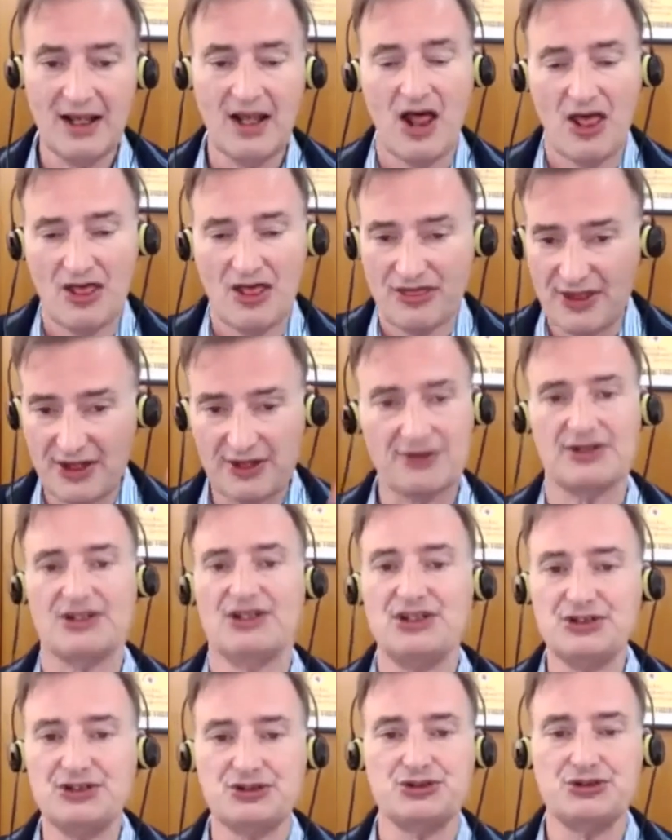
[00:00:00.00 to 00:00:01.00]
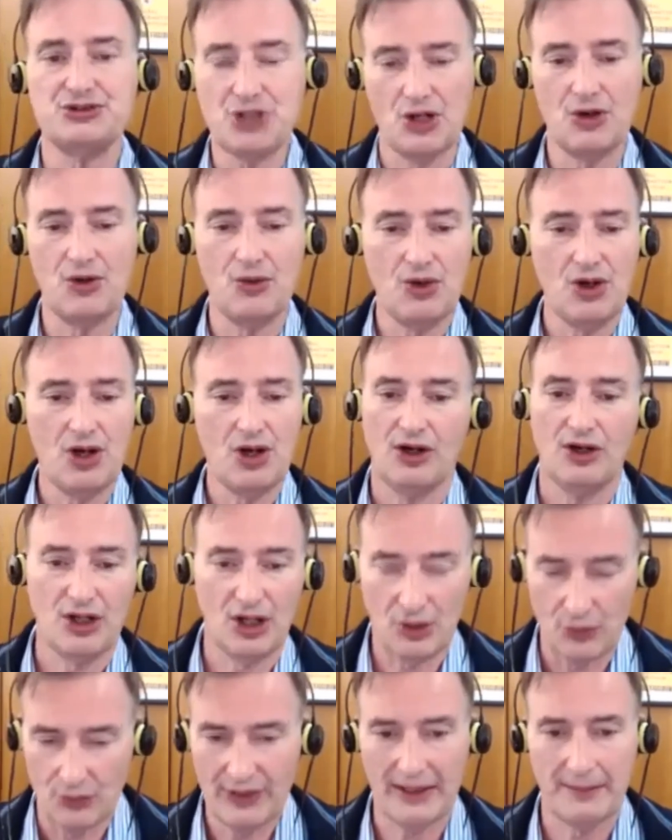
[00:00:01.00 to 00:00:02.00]
There is no
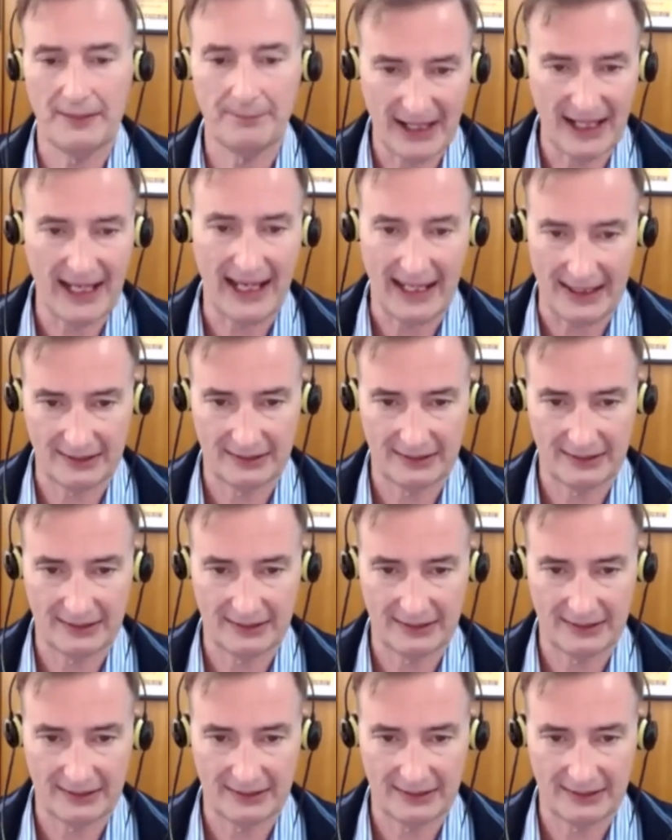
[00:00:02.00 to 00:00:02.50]
going back.